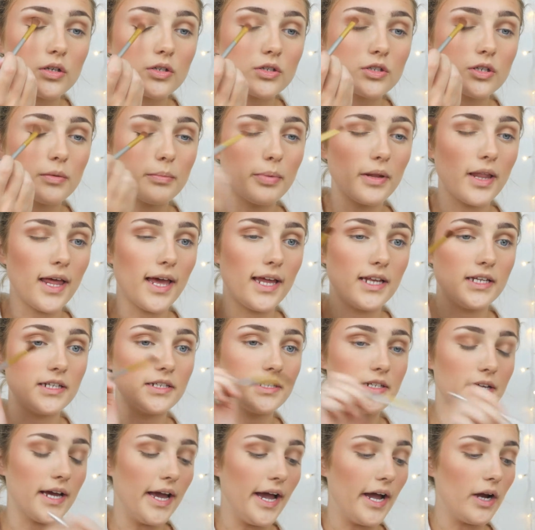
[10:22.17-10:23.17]
to
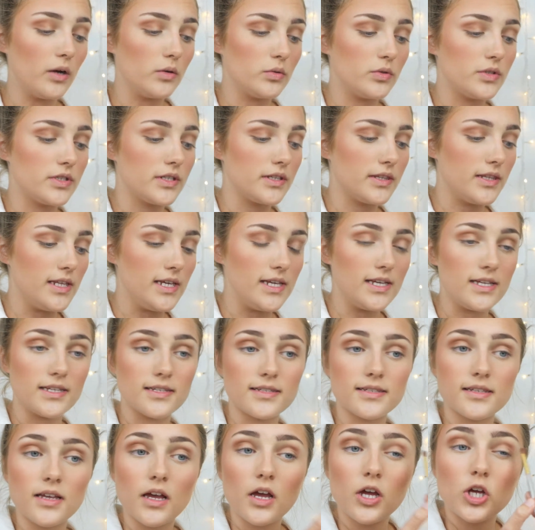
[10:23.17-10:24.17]
blend out
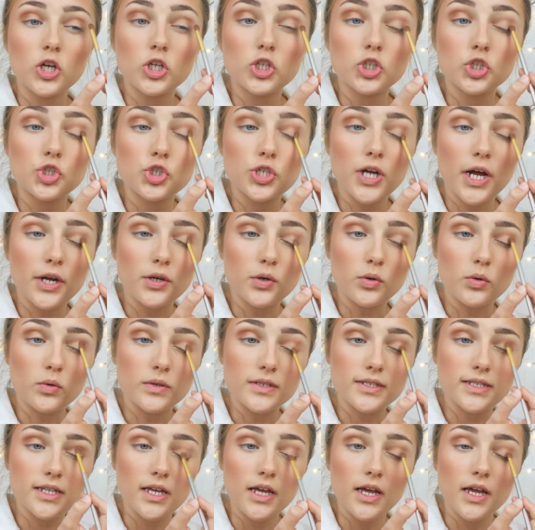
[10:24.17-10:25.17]
these
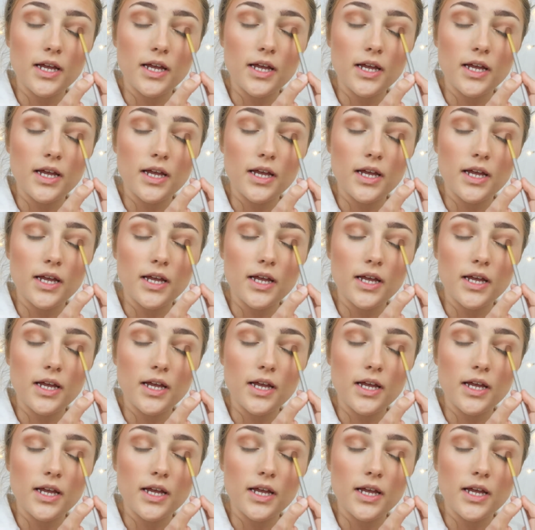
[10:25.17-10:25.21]
shadows.